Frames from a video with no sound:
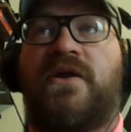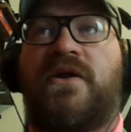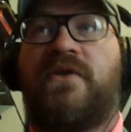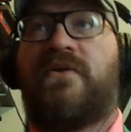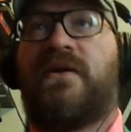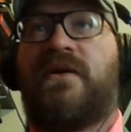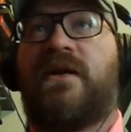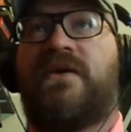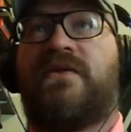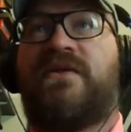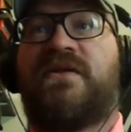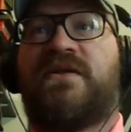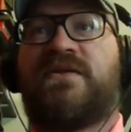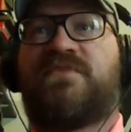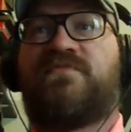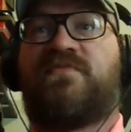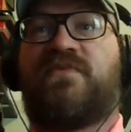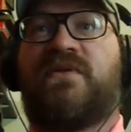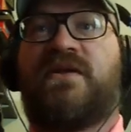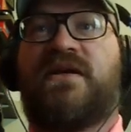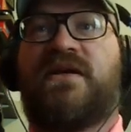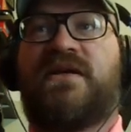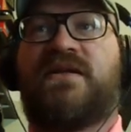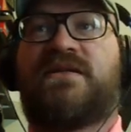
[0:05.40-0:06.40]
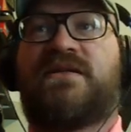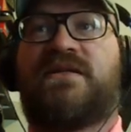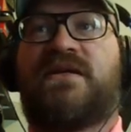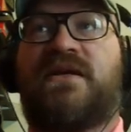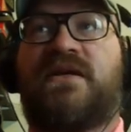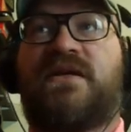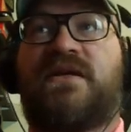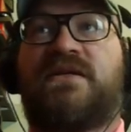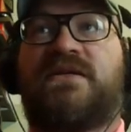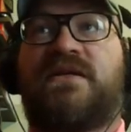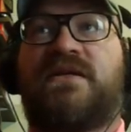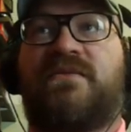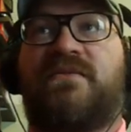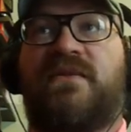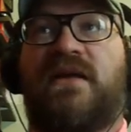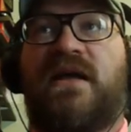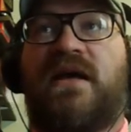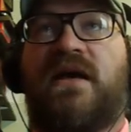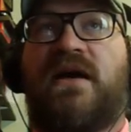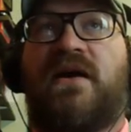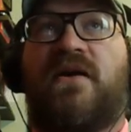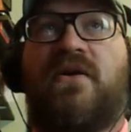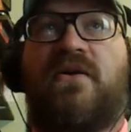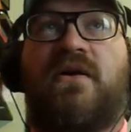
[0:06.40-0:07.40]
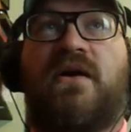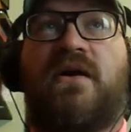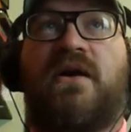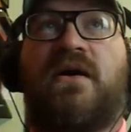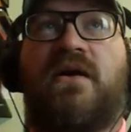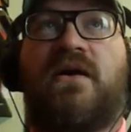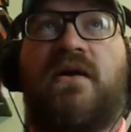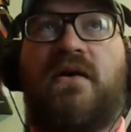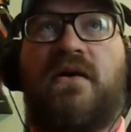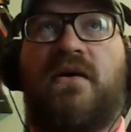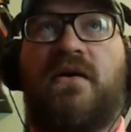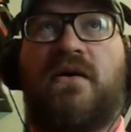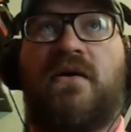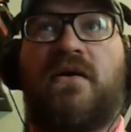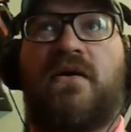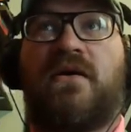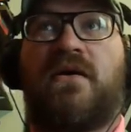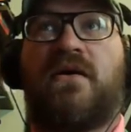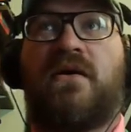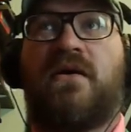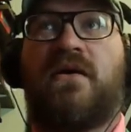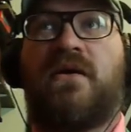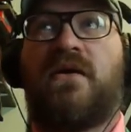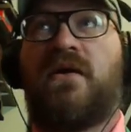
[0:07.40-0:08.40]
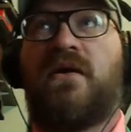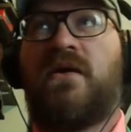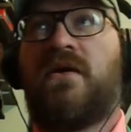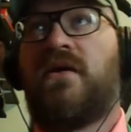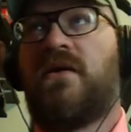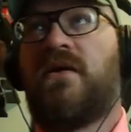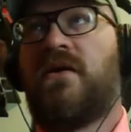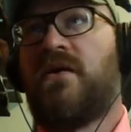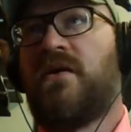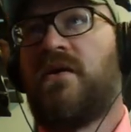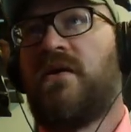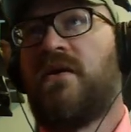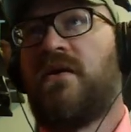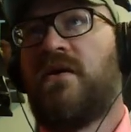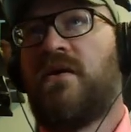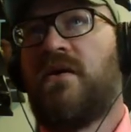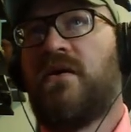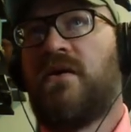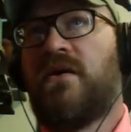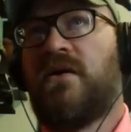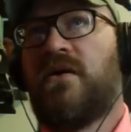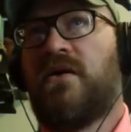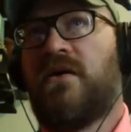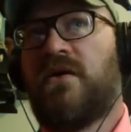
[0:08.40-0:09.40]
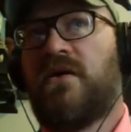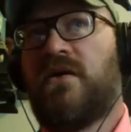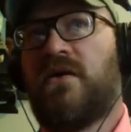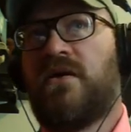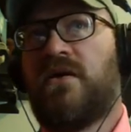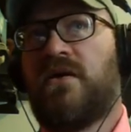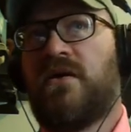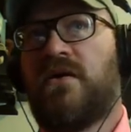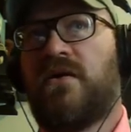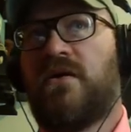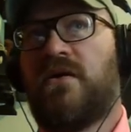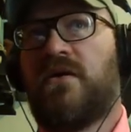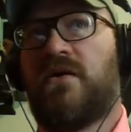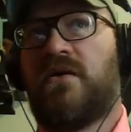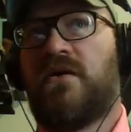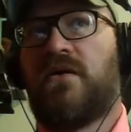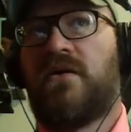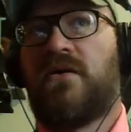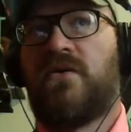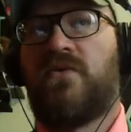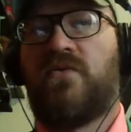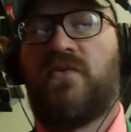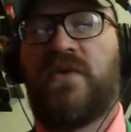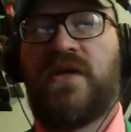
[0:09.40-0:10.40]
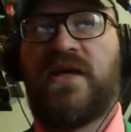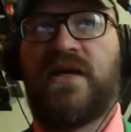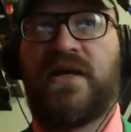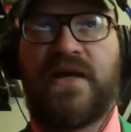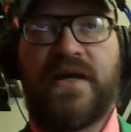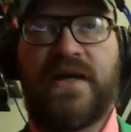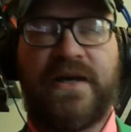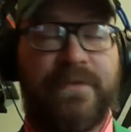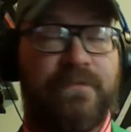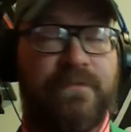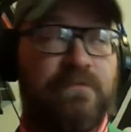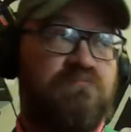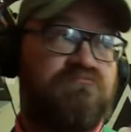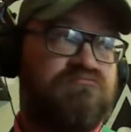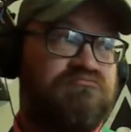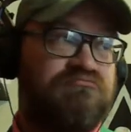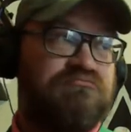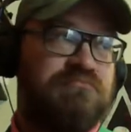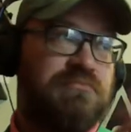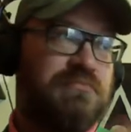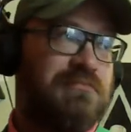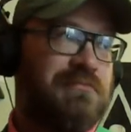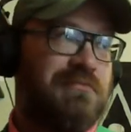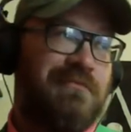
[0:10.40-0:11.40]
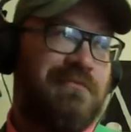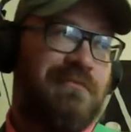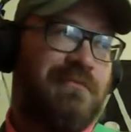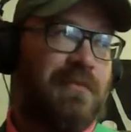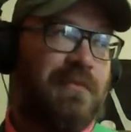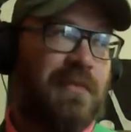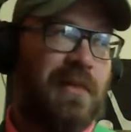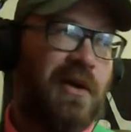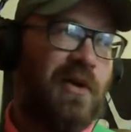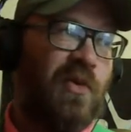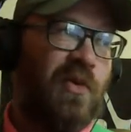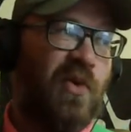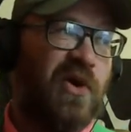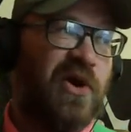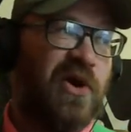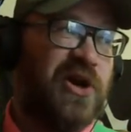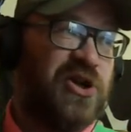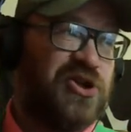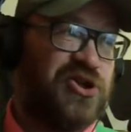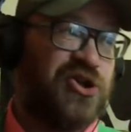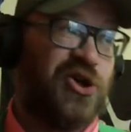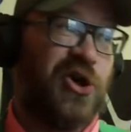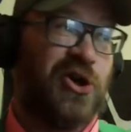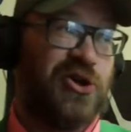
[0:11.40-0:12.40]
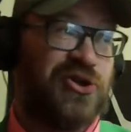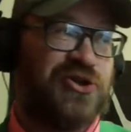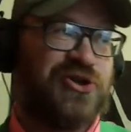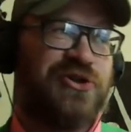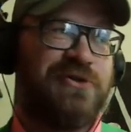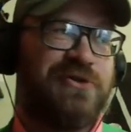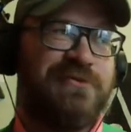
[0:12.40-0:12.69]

around this place. Except now. You stay here. Okay. Let's go. We, uh. We're in a church.